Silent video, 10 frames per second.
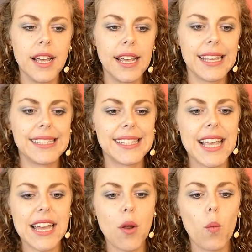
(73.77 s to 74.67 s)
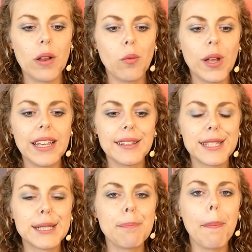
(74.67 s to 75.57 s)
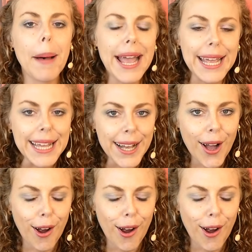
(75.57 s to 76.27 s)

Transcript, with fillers: is that when we spike